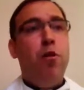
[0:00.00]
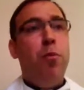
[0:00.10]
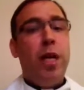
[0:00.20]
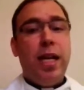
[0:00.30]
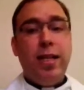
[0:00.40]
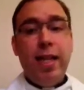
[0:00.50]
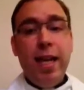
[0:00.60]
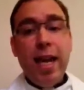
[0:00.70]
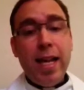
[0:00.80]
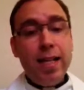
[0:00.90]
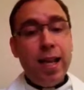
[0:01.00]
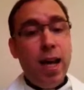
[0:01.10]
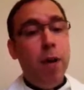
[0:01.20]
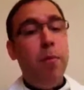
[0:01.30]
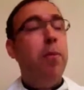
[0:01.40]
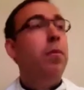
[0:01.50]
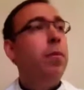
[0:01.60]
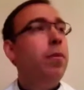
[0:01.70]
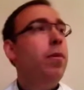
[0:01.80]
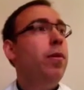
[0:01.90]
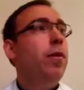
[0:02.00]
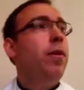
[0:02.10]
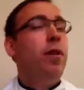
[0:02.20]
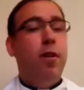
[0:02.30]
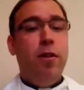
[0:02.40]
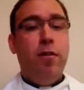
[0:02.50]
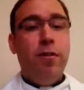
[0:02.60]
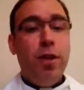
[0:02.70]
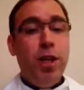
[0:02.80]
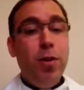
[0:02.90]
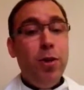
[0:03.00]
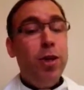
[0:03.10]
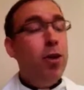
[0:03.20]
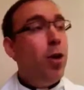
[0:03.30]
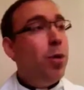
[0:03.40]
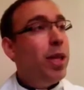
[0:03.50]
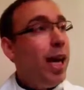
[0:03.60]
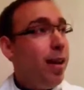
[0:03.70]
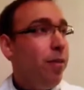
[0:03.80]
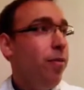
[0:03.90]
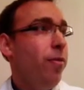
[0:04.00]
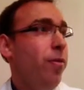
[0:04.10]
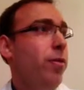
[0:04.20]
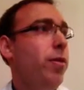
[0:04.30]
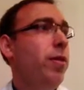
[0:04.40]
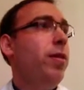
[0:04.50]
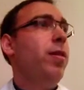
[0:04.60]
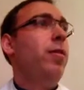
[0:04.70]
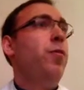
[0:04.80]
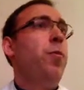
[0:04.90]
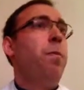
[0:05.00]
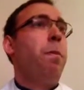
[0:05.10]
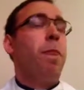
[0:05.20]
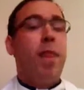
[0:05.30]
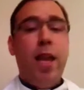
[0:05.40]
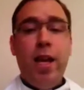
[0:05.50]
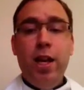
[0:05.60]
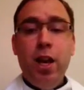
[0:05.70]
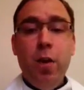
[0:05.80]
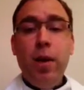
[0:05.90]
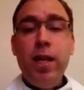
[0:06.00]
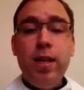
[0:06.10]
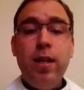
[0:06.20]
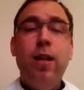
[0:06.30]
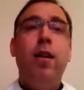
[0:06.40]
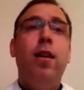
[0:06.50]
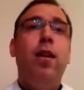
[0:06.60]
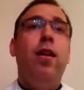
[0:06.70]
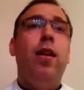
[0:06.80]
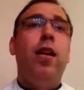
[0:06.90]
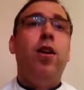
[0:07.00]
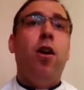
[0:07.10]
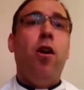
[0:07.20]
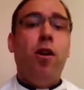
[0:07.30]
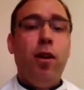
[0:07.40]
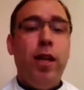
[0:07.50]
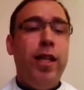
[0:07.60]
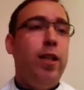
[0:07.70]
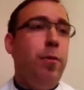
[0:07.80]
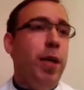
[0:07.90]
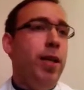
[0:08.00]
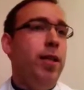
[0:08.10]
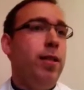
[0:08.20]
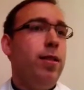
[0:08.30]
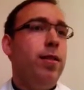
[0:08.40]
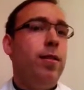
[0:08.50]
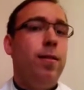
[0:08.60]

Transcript: Because he has come for you to know life and know it in all its abundance.